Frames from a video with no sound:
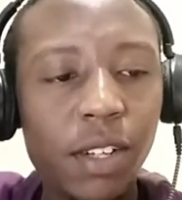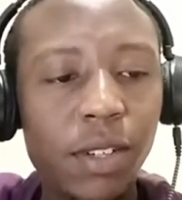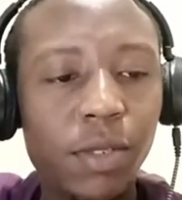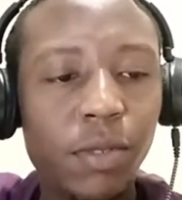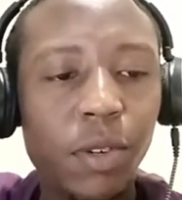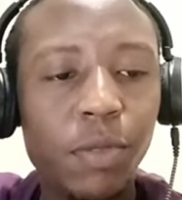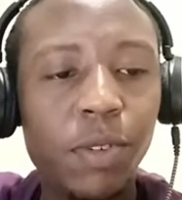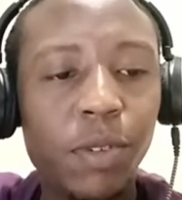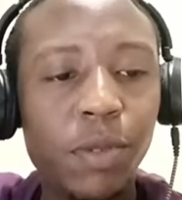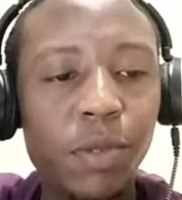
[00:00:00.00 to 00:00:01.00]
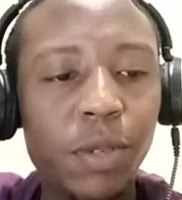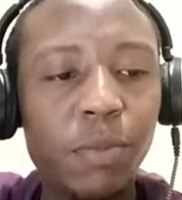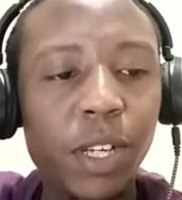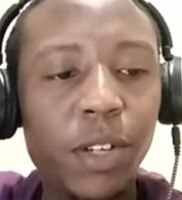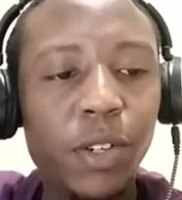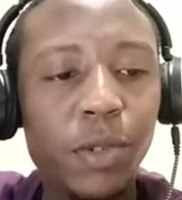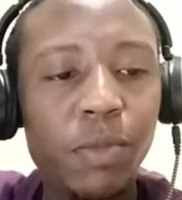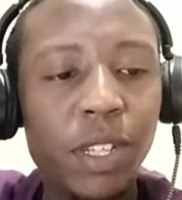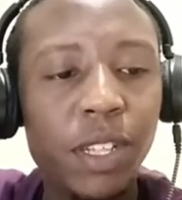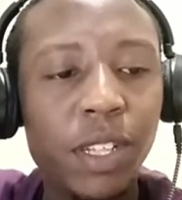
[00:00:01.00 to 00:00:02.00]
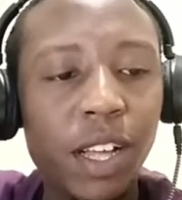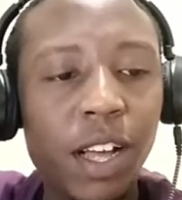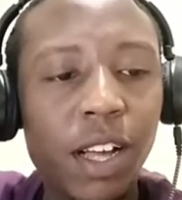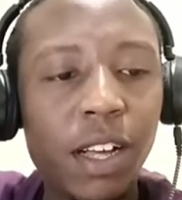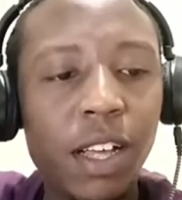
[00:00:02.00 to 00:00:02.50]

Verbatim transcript: of gopher wood, make rooms in the ark,